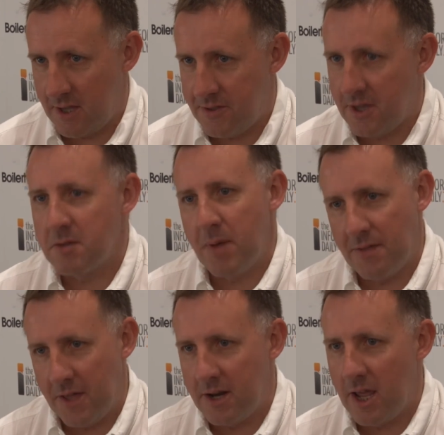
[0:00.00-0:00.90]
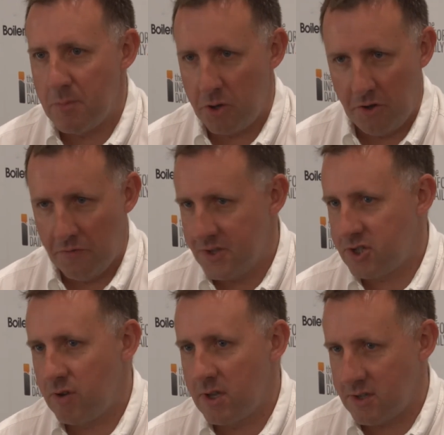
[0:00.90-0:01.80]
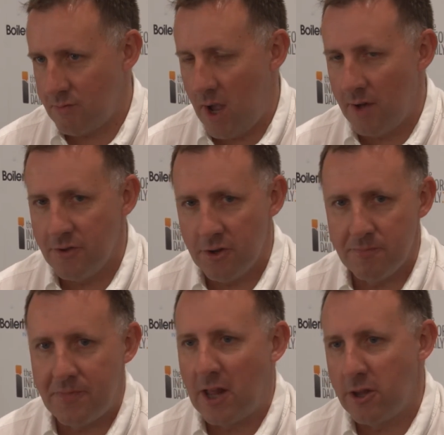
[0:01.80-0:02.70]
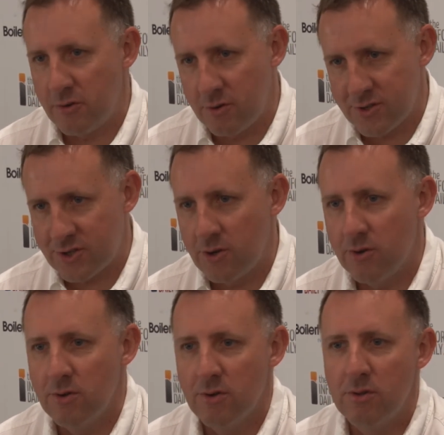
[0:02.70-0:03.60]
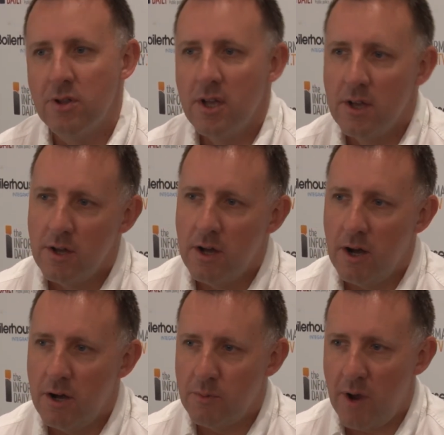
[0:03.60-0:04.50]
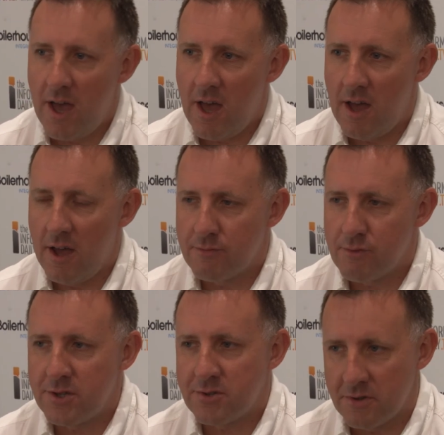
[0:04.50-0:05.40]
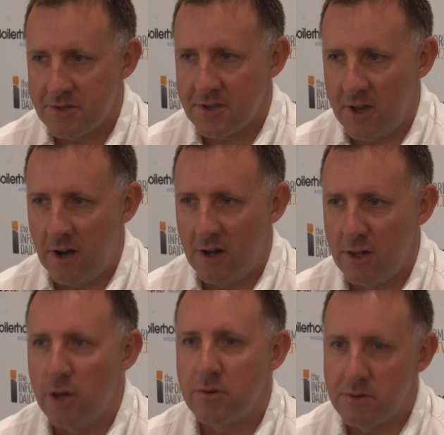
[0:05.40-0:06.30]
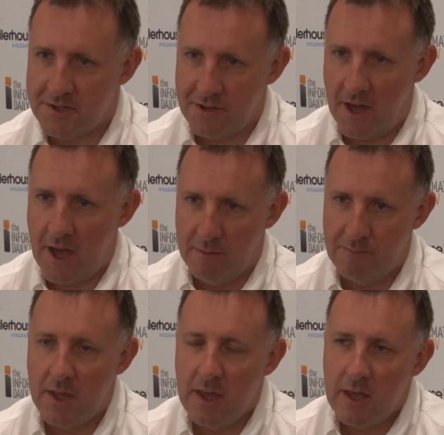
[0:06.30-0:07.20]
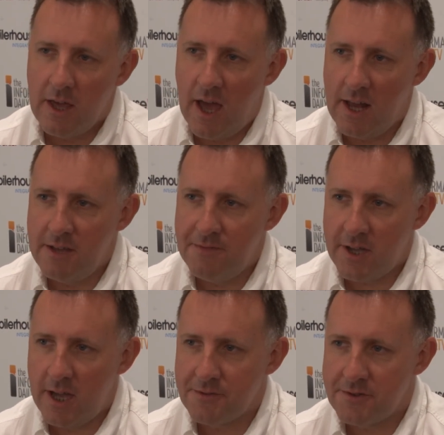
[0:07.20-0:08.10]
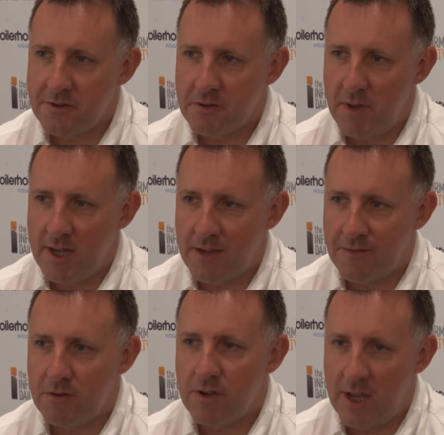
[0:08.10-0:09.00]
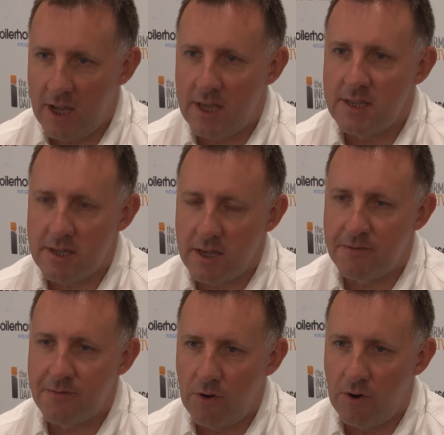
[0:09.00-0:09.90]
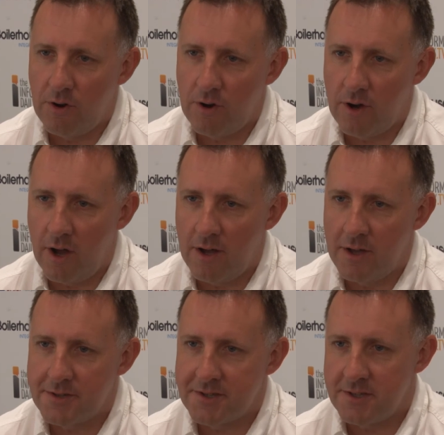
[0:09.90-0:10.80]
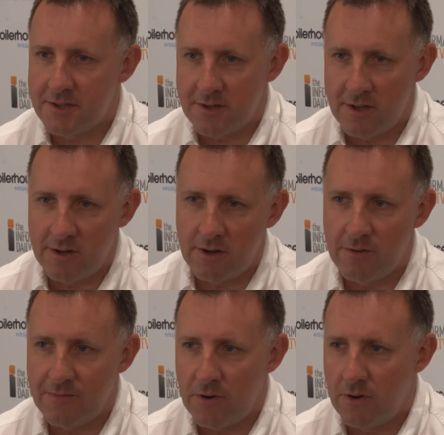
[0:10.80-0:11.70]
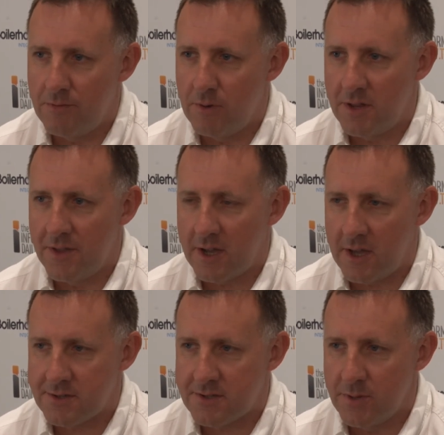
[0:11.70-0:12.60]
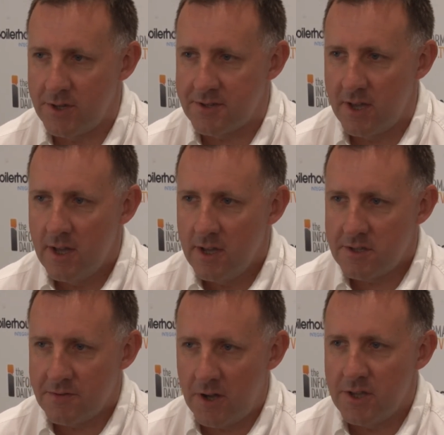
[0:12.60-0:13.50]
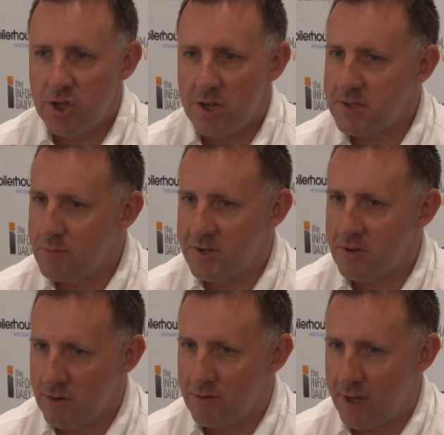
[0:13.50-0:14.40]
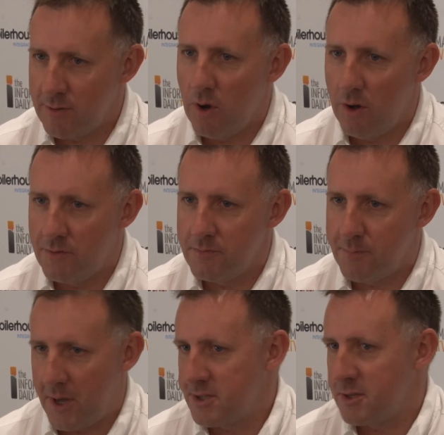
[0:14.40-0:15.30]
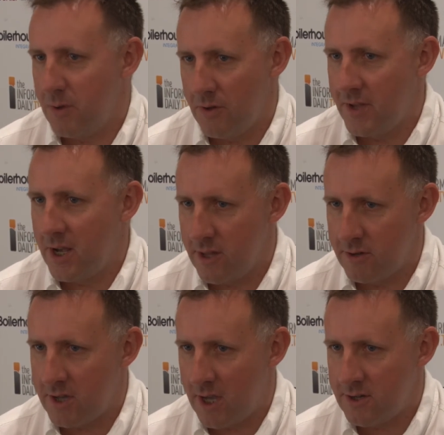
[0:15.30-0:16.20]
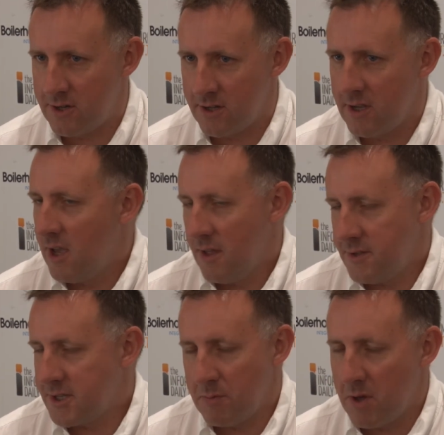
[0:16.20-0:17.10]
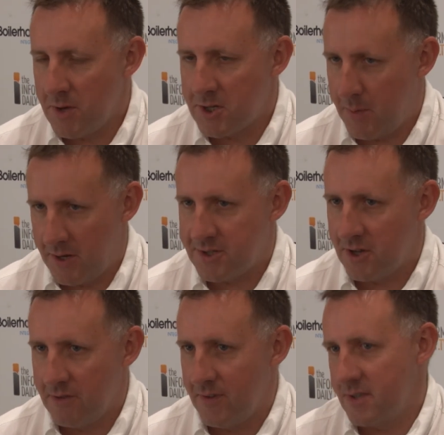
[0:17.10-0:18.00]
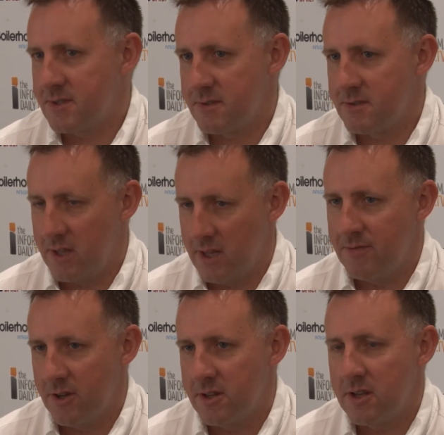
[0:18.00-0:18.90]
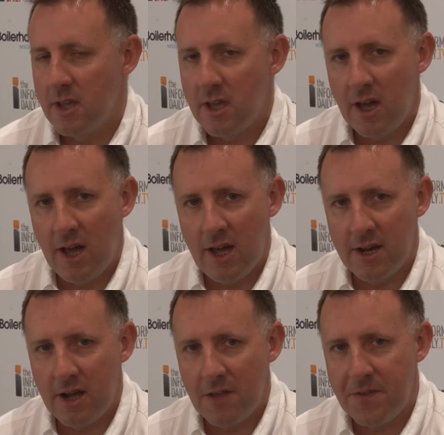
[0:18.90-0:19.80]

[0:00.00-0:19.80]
They think about their neighborhood, the streets around them, their local school, where resources are local to them. And if a council can make it very easy for a citizen or for one of their customers to find just the material they want based upon their location, there's going to be a much better service delivered. And I